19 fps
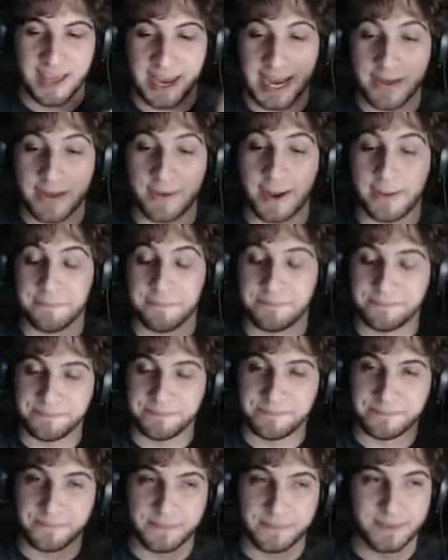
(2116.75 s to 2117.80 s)
Anyway,
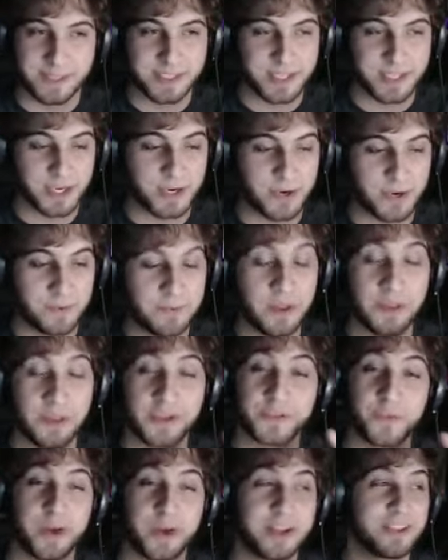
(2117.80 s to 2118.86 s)
so no, there's
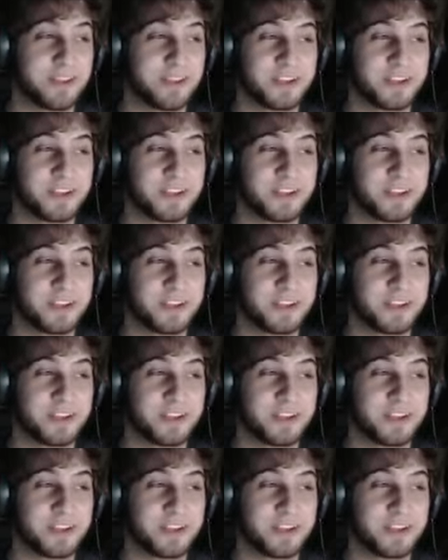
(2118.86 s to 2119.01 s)
one